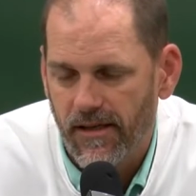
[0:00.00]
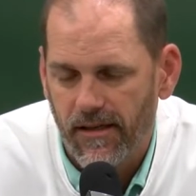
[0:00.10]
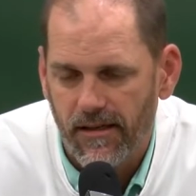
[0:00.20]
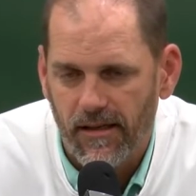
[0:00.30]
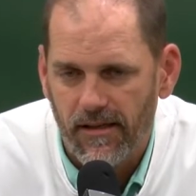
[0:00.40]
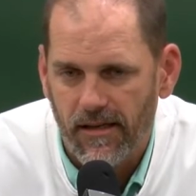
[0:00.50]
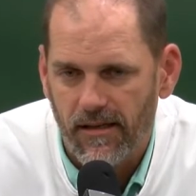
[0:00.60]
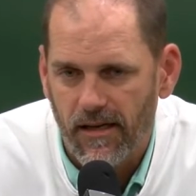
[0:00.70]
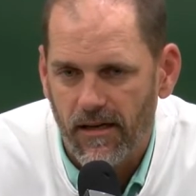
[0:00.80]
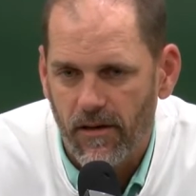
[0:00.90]
and I
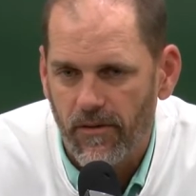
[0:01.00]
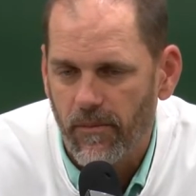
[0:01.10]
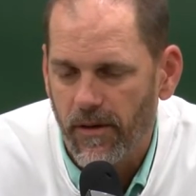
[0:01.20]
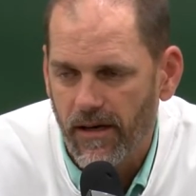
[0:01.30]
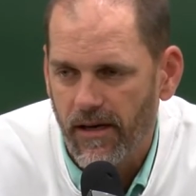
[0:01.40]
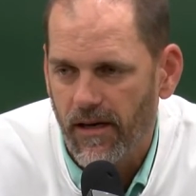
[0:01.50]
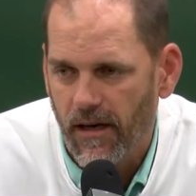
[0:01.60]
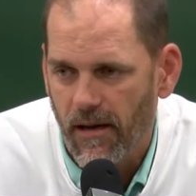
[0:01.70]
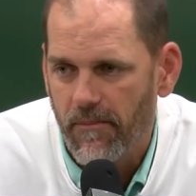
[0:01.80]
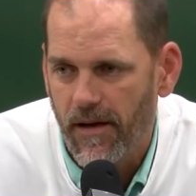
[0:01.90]
think they know that we can get
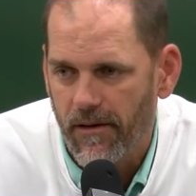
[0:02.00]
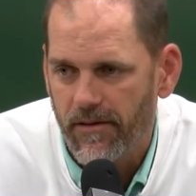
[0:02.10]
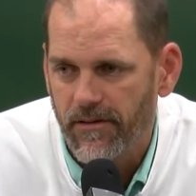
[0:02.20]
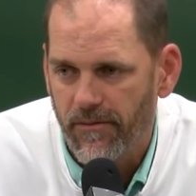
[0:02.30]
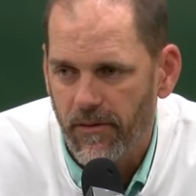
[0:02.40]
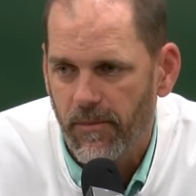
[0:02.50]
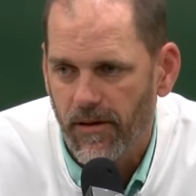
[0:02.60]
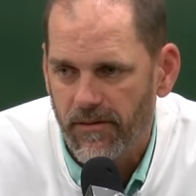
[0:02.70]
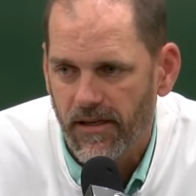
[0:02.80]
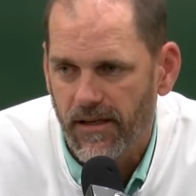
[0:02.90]
a lot better as a
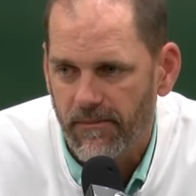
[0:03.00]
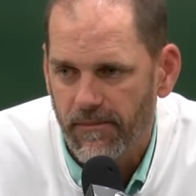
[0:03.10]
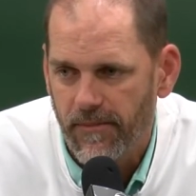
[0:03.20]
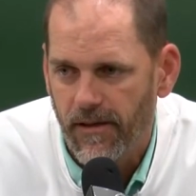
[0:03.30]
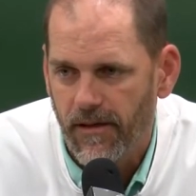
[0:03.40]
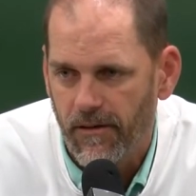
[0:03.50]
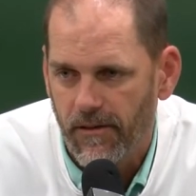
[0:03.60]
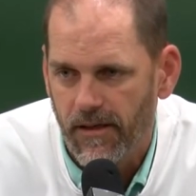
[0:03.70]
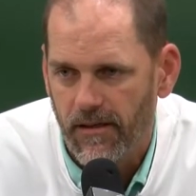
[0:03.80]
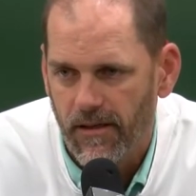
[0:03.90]
football team. You
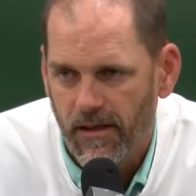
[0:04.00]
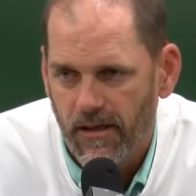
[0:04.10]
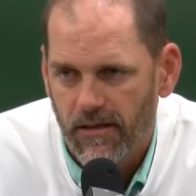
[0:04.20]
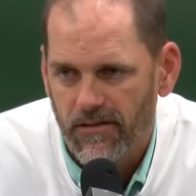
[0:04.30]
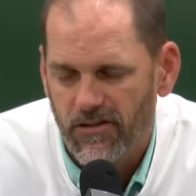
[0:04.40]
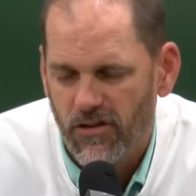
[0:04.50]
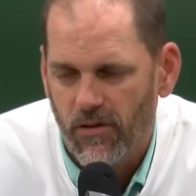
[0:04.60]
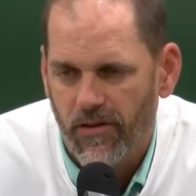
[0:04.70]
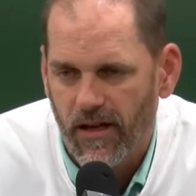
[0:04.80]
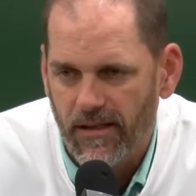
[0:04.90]
know, and because there's
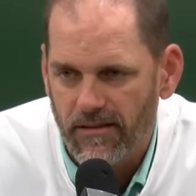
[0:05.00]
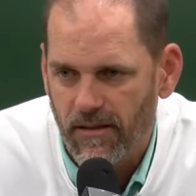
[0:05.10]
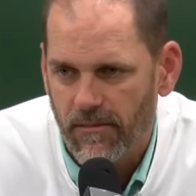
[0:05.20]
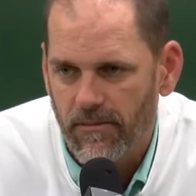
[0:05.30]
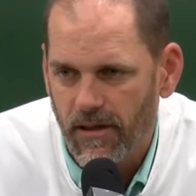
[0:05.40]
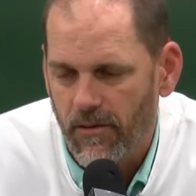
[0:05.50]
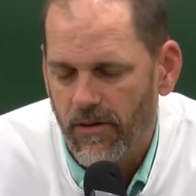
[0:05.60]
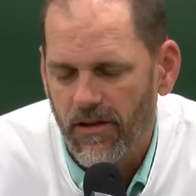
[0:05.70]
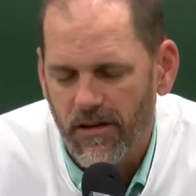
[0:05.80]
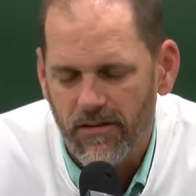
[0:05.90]
little things that are you
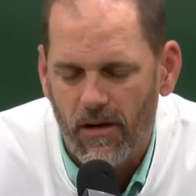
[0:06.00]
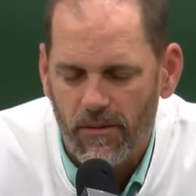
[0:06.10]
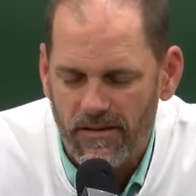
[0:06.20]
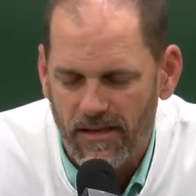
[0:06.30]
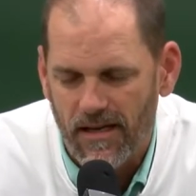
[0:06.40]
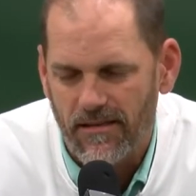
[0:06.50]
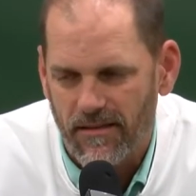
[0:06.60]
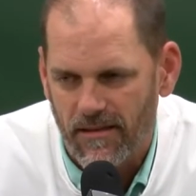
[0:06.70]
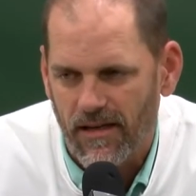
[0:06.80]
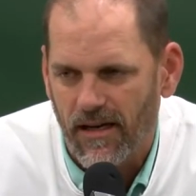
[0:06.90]
know there's always
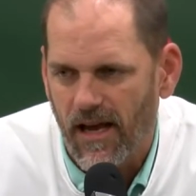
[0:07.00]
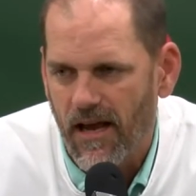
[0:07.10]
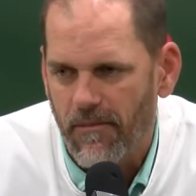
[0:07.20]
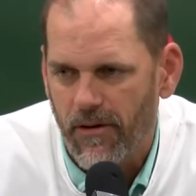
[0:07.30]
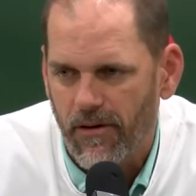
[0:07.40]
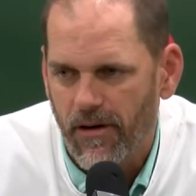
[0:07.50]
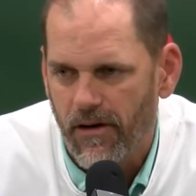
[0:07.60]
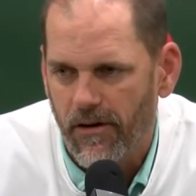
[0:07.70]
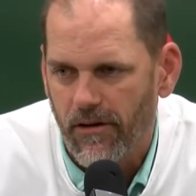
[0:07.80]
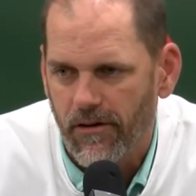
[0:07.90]
things in, in a game you're,
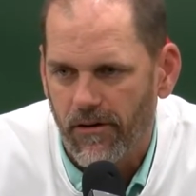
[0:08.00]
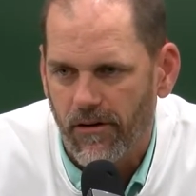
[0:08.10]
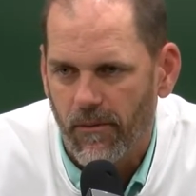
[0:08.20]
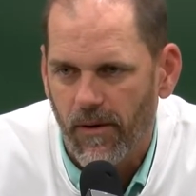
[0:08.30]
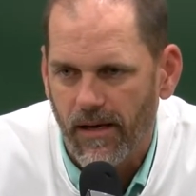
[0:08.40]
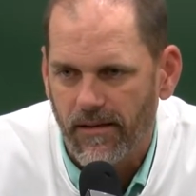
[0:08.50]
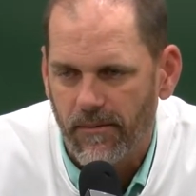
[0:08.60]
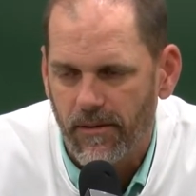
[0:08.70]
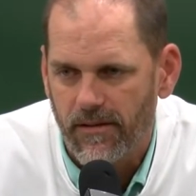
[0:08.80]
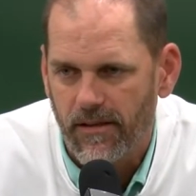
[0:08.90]
you're, you're
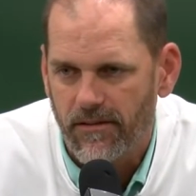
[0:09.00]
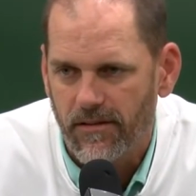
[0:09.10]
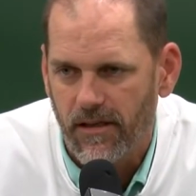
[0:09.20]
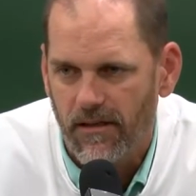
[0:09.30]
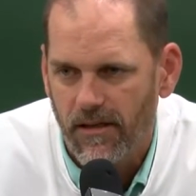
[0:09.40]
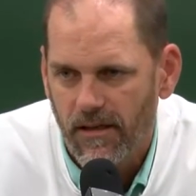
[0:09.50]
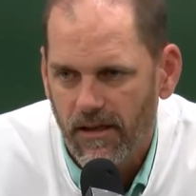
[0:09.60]
correcting, but there's a uh,